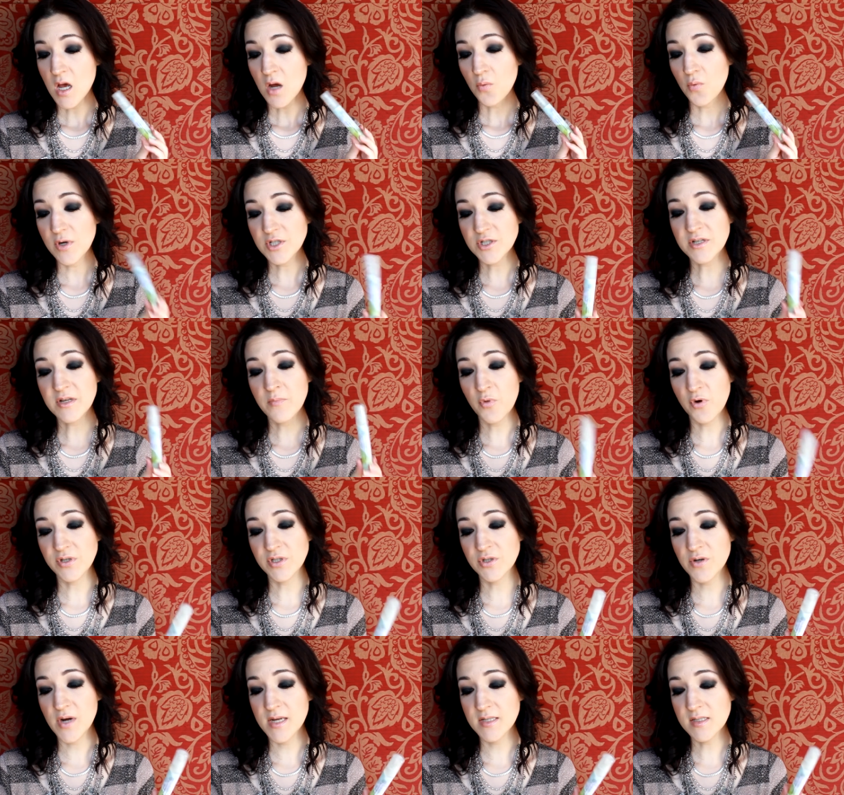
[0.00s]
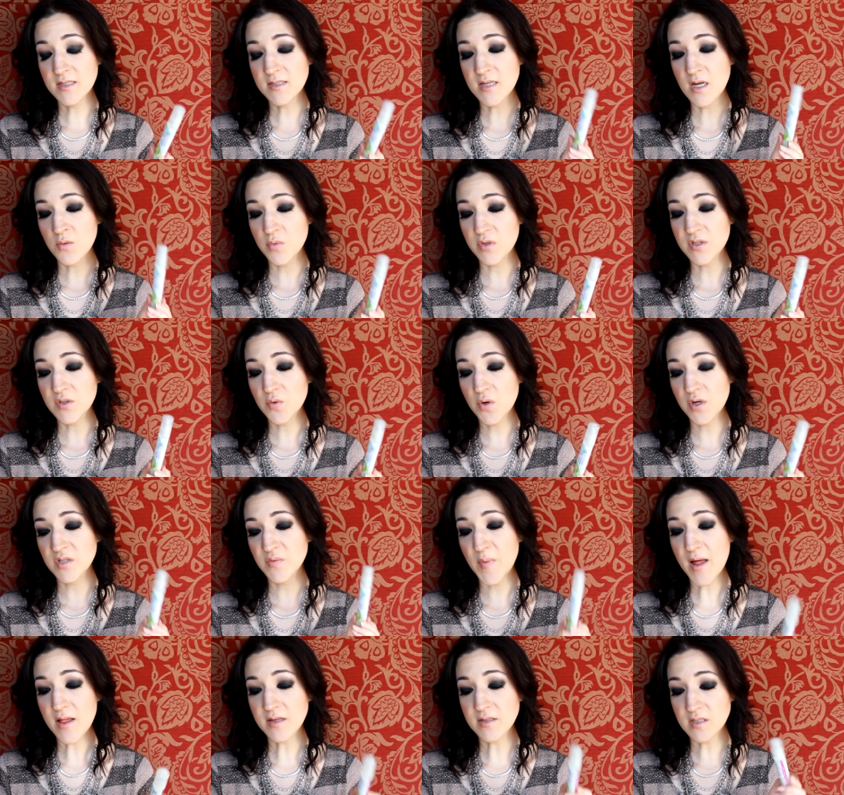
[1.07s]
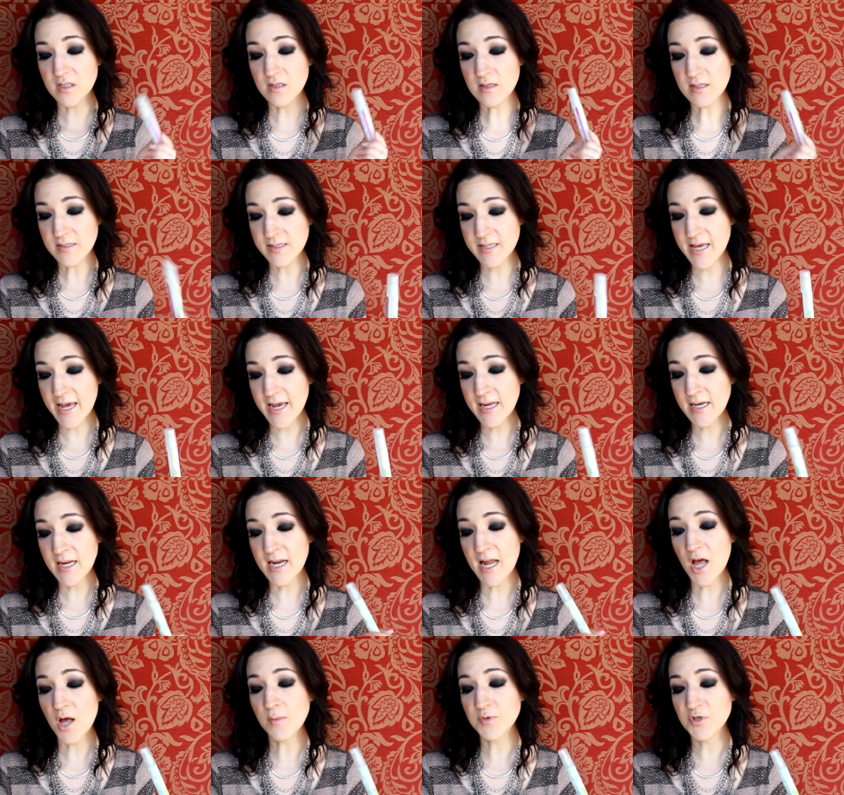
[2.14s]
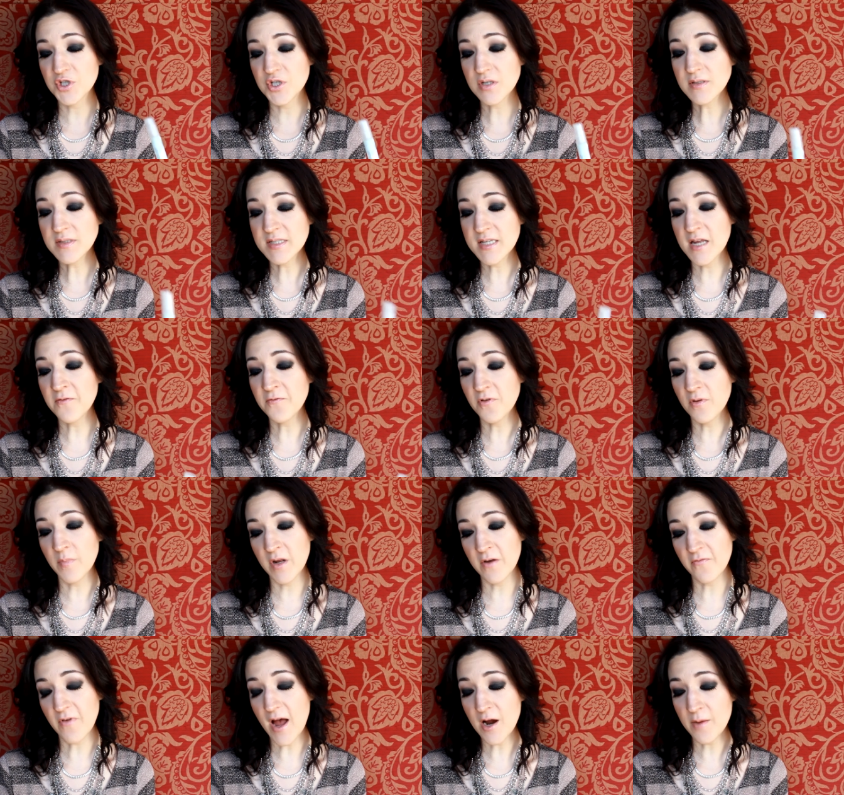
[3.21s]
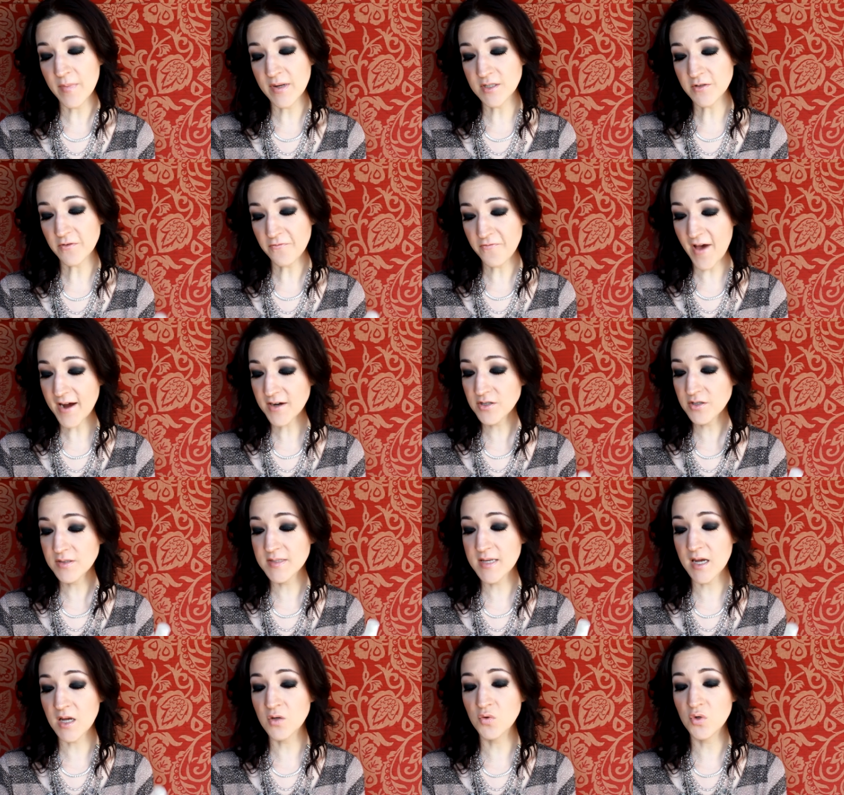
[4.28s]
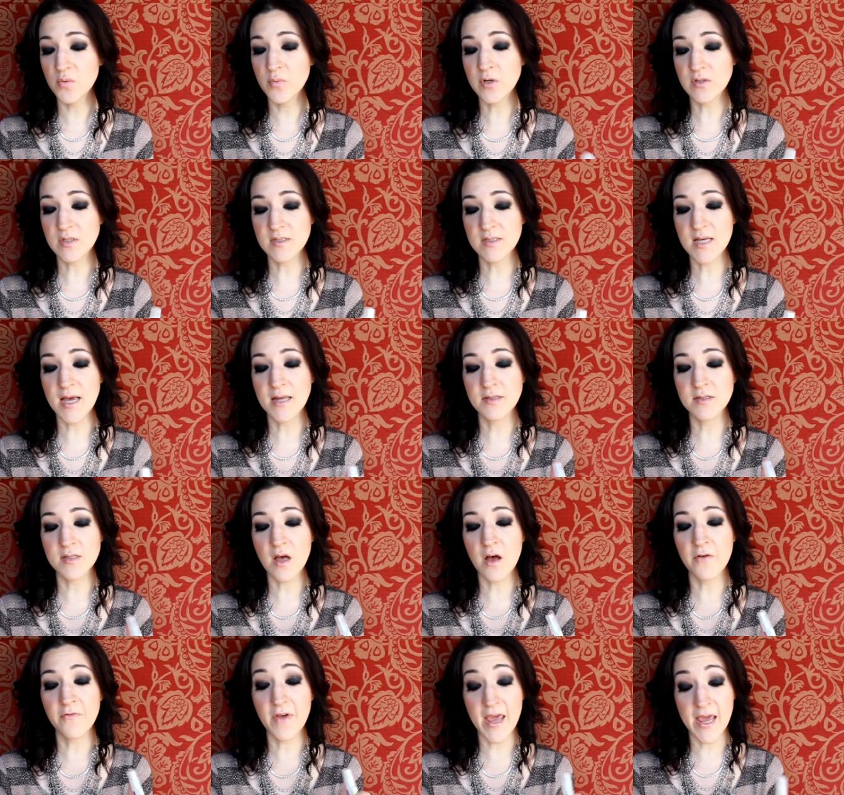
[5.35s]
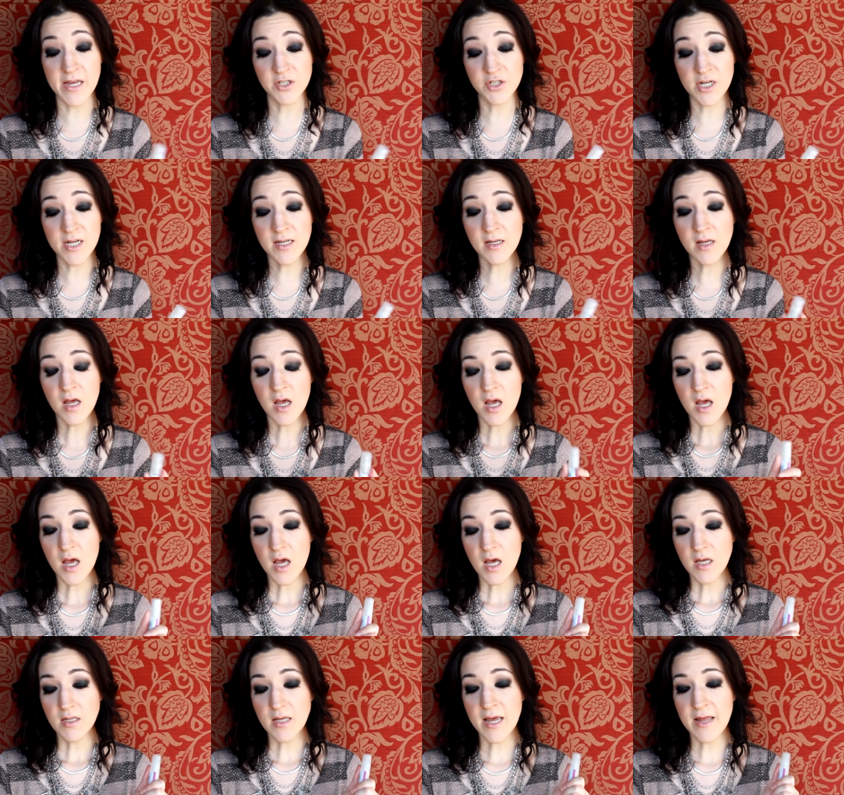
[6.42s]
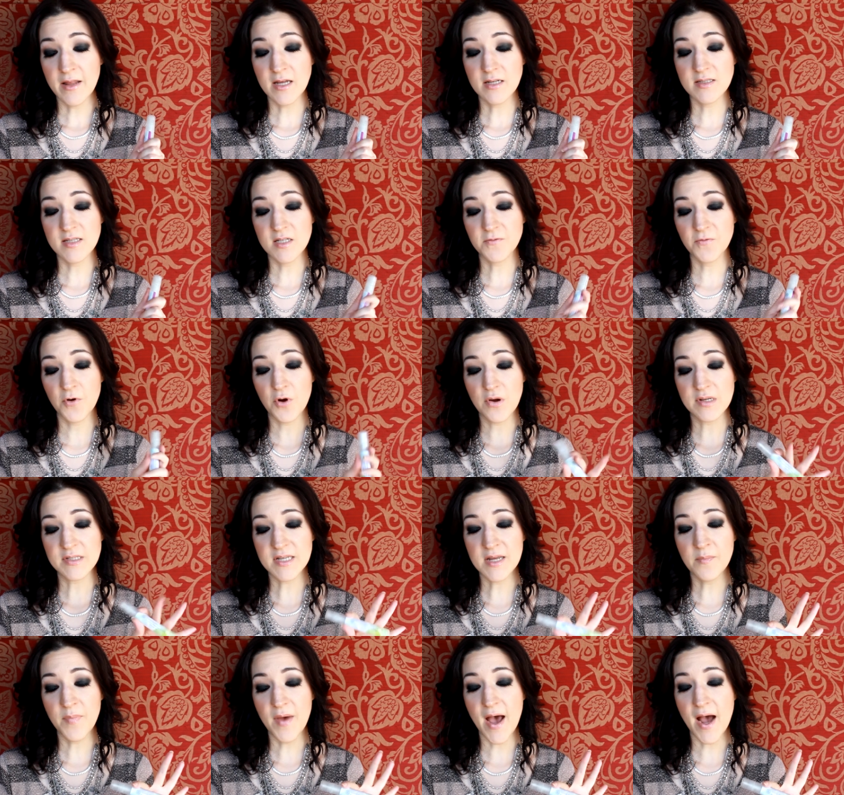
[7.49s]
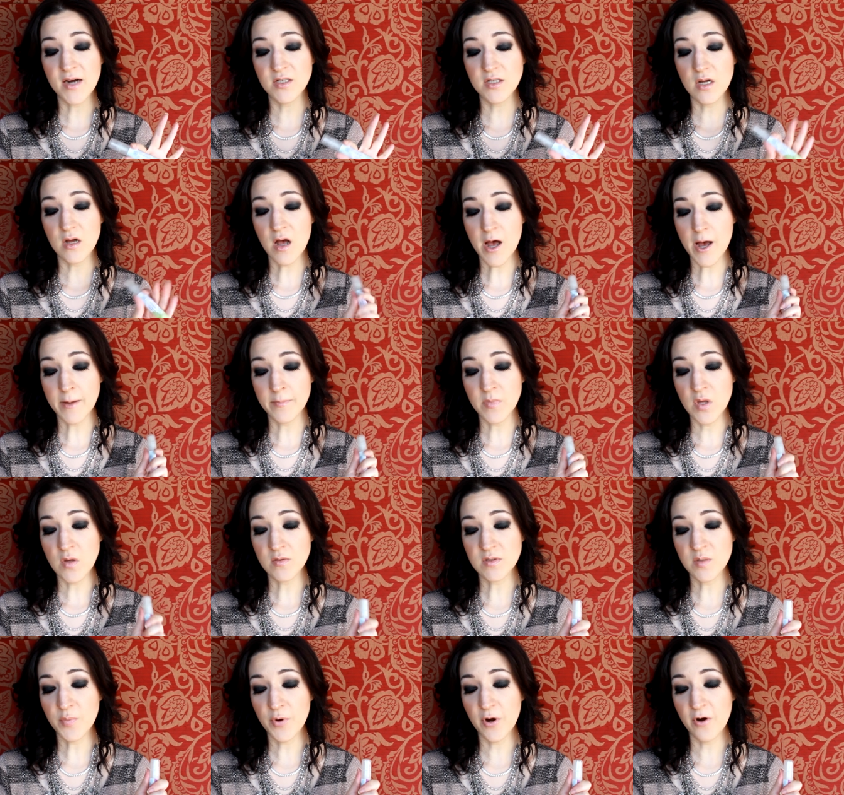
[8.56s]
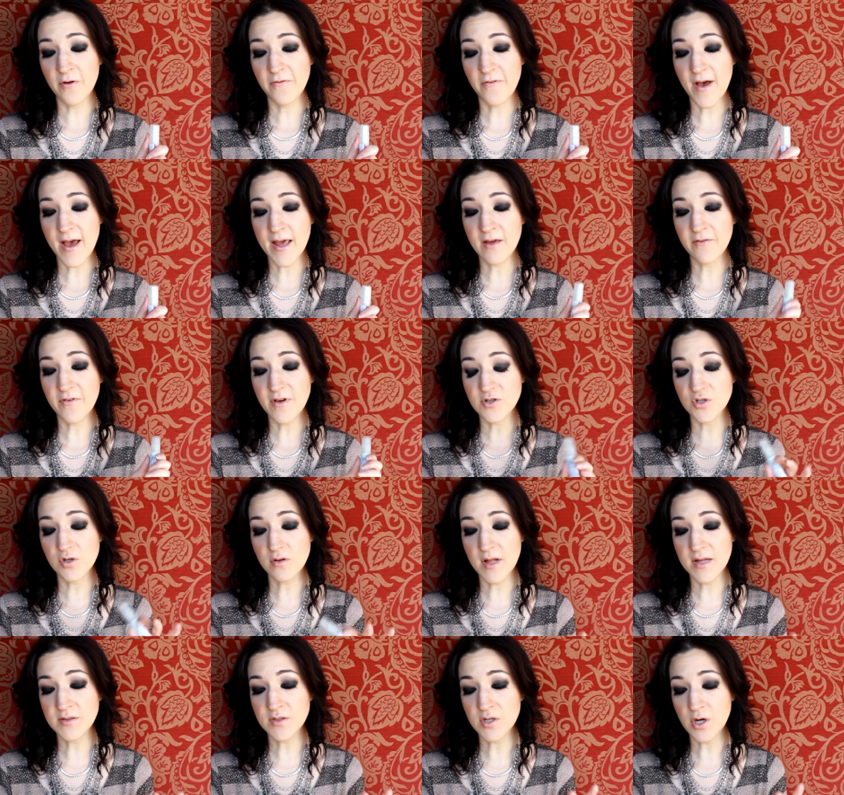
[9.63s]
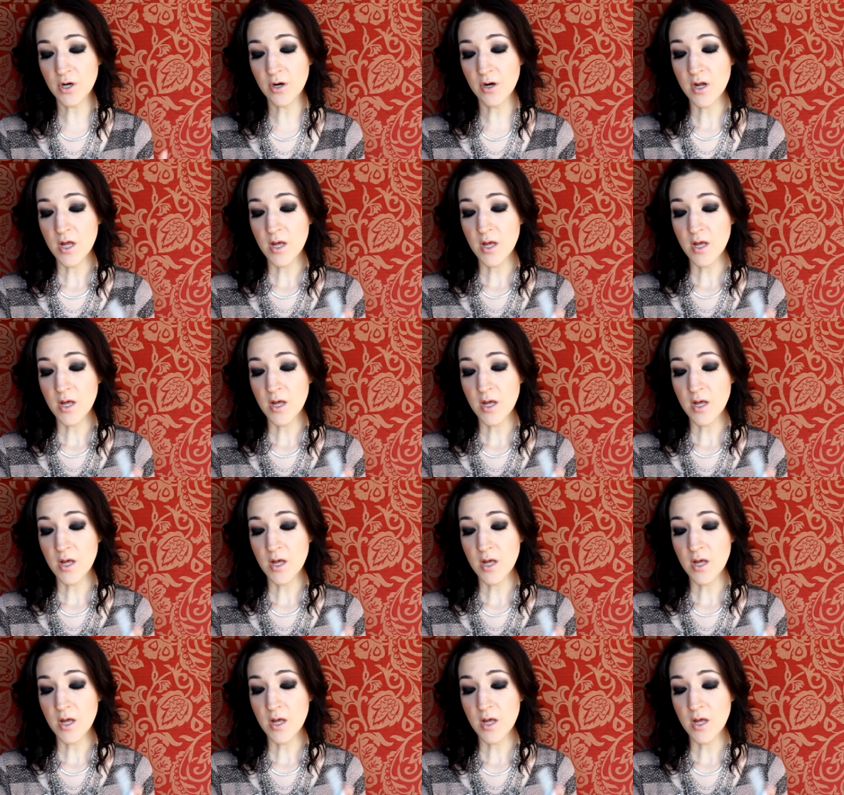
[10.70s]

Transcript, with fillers: Richly moisturizes and restores balance to the skin. It helps shield skin from environmental factors that contribute to signs of aging. And it says for greatest impact, um, use the purifying facial cleanser